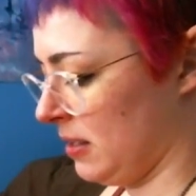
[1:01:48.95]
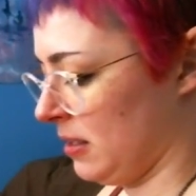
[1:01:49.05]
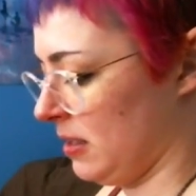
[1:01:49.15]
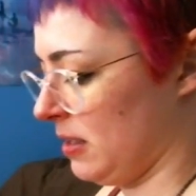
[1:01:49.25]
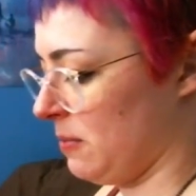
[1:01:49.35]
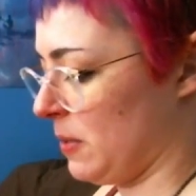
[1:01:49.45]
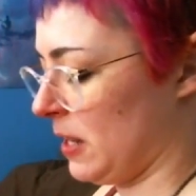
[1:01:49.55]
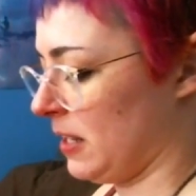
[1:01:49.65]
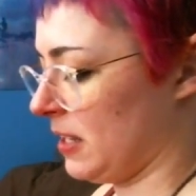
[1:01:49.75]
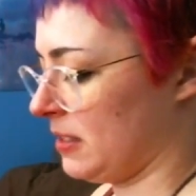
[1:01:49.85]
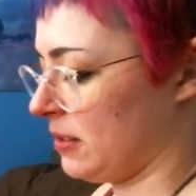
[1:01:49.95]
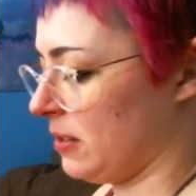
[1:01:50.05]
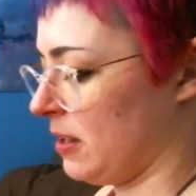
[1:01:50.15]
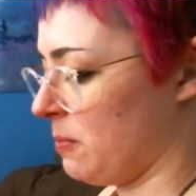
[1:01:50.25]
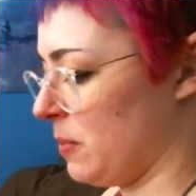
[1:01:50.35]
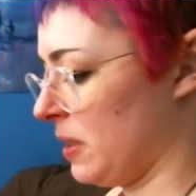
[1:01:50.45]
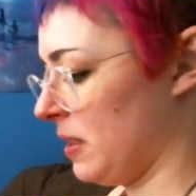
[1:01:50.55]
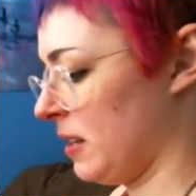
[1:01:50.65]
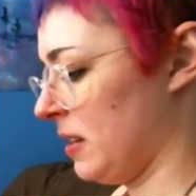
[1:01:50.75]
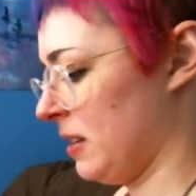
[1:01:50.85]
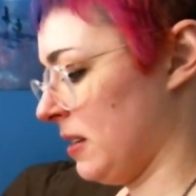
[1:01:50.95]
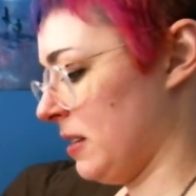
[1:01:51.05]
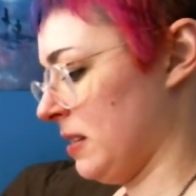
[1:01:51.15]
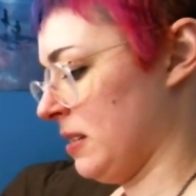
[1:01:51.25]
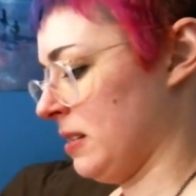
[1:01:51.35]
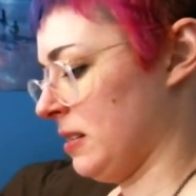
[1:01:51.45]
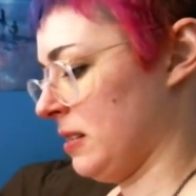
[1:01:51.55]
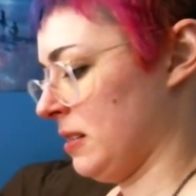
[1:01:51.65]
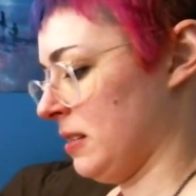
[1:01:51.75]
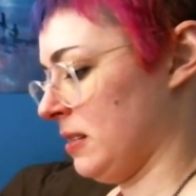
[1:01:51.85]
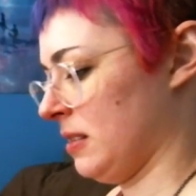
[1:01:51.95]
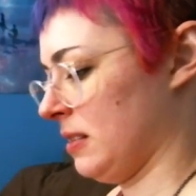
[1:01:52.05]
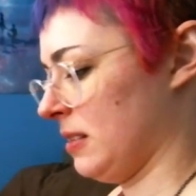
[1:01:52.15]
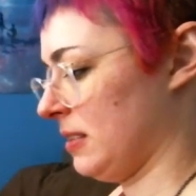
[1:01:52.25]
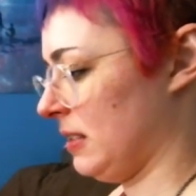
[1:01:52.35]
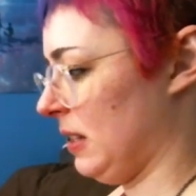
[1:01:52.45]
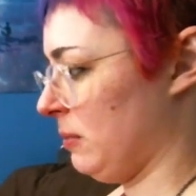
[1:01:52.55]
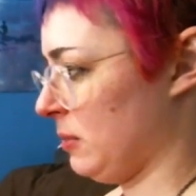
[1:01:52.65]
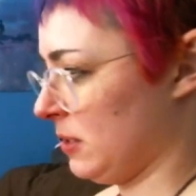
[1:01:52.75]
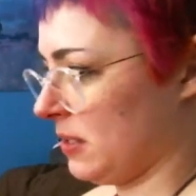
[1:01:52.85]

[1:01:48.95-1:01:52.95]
the paint gets all up in the seams